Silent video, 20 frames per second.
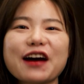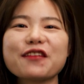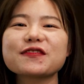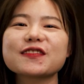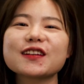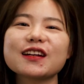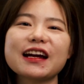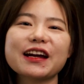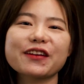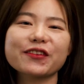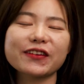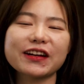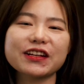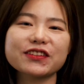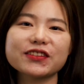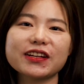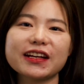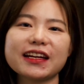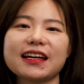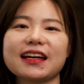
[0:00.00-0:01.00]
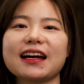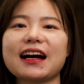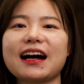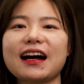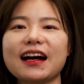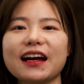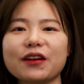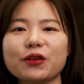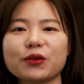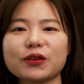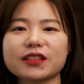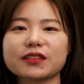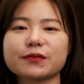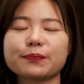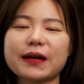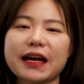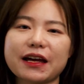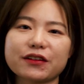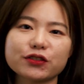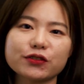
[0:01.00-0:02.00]
After I graduated, I was
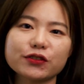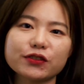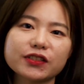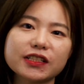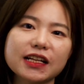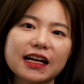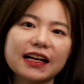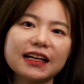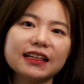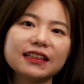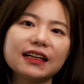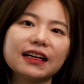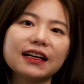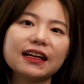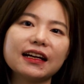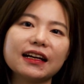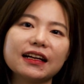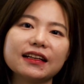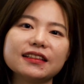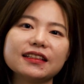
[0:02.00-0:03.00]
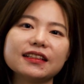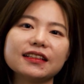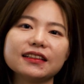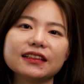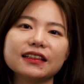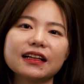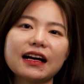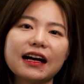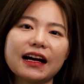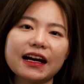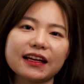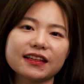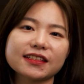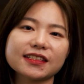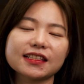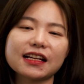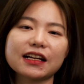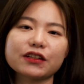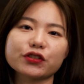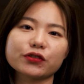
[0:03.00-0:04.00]
back to China, and then I
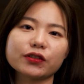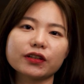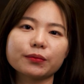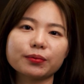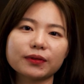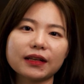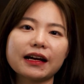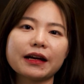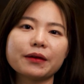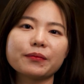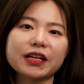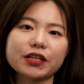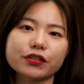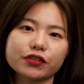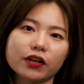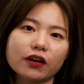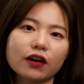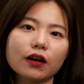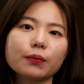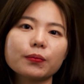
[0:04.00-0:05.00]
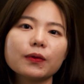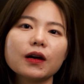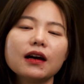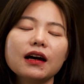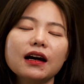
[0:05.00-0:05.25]
started to apply my job.